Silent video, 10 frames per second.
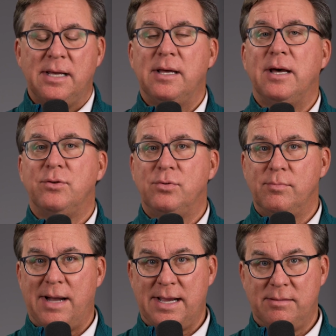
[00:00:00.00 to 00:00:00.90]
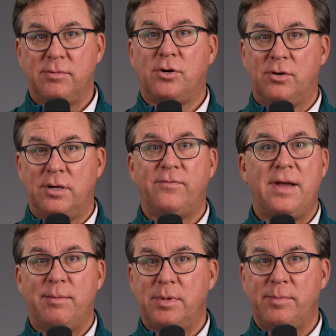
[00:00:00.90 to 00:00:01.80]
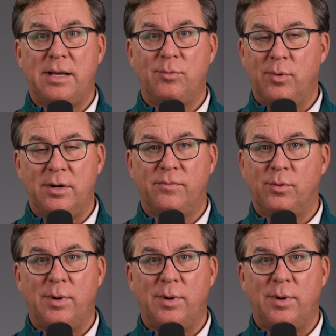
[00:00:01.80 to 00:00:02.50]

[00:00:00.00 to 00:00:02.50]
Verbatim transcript: uh, to my current family, my wonderful